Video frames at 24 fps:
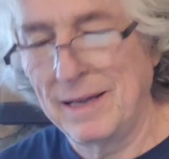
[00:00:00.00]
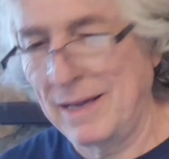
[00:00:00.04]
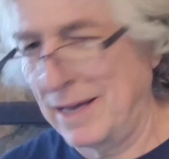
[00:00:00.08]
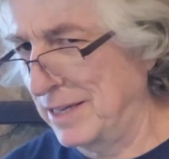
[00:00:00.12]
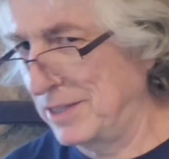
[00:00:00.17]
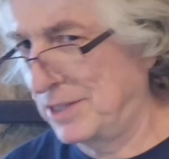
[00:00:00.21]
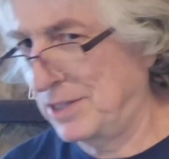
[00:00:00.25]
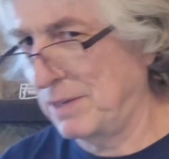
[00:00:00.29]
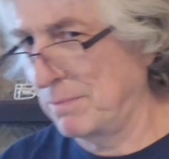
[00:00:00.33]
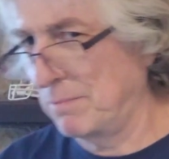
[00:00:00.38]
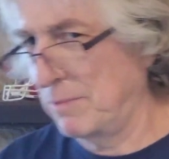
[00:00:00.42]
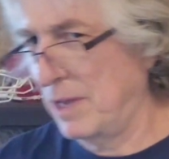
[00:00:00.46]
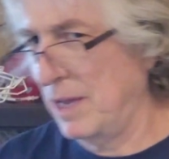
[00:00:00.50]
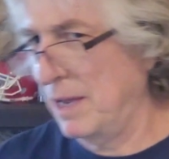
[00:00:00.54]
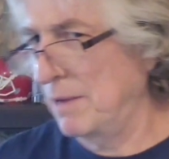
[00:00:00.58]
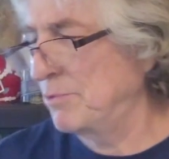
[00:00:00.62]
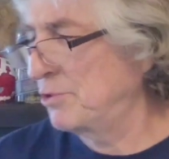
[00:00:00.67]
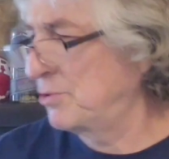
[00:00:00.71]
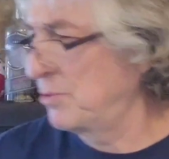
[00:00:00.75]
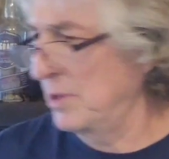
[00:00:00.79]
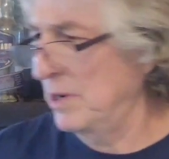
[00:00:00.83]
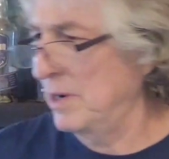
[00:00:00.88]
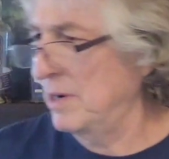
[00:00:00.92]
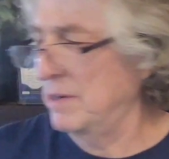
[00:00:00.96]
had some
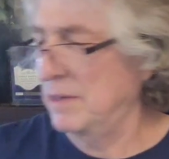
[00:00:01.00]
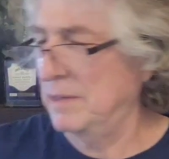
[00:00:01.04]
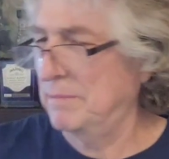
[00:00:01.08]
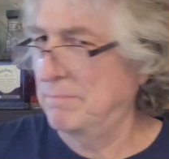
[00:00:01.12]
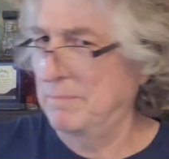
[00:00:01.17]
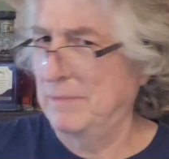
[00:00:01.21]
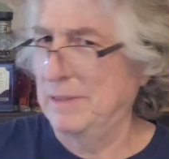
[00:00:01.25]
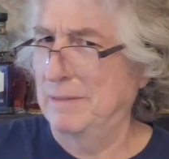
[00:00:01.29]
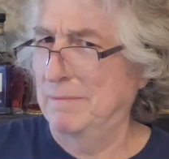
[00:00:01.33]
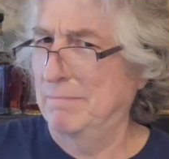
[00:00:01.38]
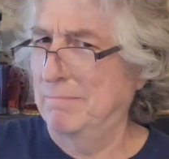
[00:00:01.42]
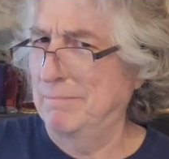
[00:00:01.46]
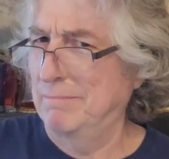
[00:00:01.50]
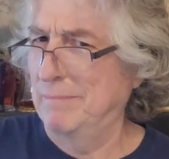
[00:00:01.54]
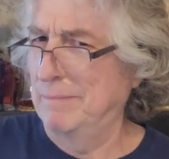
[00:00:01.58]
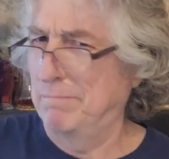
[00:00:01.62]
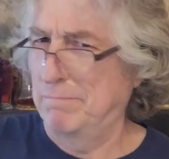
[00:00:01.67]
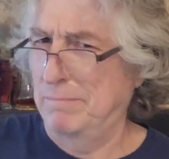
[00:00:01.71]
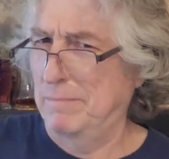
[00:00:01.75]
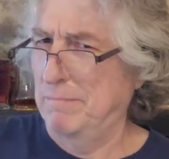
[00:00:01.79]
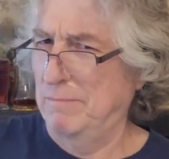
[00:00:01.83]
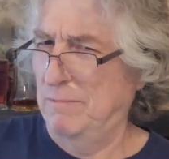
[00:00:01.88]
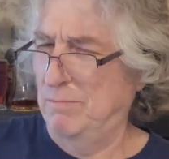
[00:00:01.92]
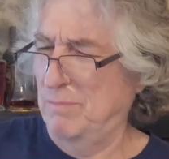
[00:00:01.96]
games where
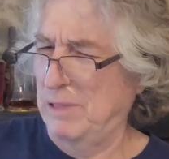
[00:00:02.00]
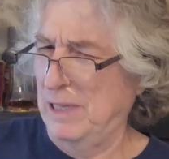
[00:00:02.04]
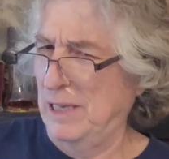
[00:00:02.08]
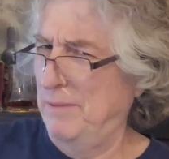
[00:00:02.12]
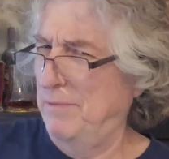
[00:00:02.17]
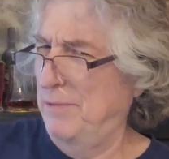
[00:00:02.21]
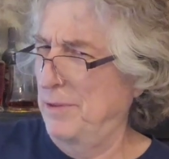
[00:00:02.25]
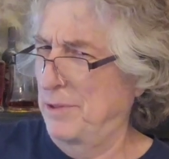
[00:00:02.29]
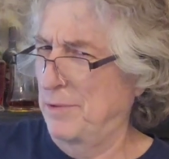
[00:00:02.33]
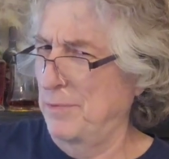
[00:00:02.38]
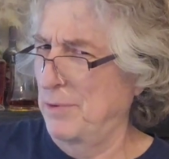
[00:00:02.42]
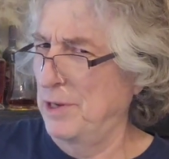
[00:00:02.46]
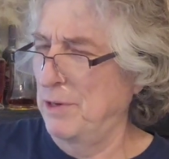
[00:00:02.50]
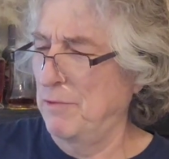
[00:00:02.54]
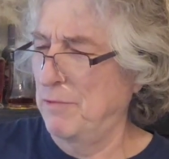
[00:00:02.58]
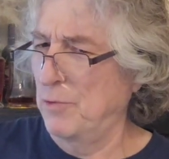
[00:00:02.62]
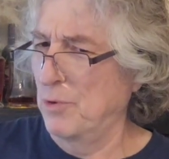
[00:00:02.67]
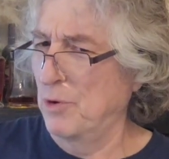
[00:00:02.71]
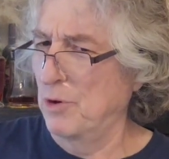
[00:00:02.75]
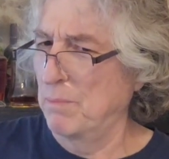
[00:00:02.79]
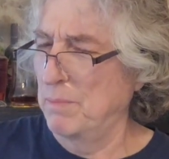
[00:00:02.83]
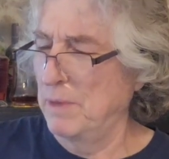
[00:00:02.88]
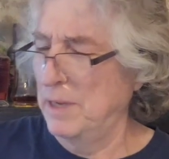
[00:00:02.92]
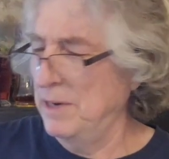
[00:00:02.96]
he played for 3 or
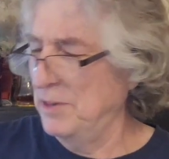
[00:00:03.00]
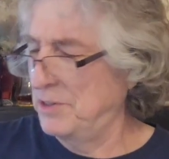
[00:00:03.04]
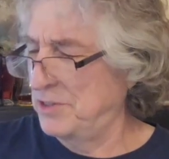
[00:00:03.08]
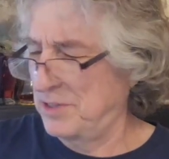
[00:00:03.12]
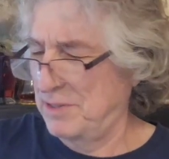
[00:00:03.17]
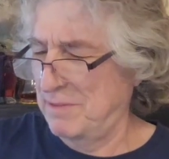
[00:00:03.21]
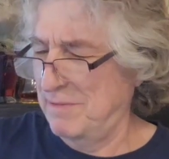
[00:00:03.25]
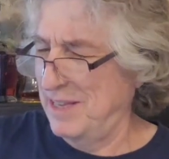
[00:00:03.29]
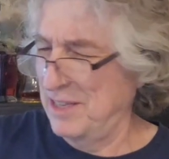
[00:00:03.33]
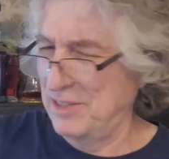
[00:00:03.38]
4 minutes.